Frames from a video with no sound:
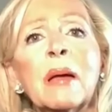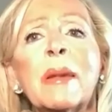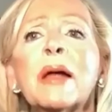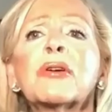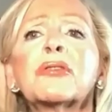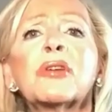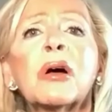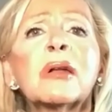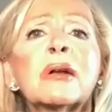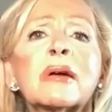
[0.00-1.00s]
about her
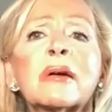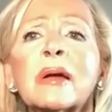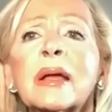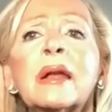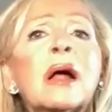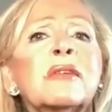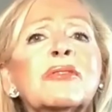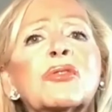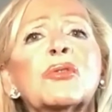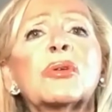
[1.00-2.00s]
daughter in high
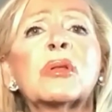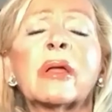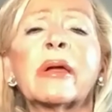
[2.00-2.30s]
school.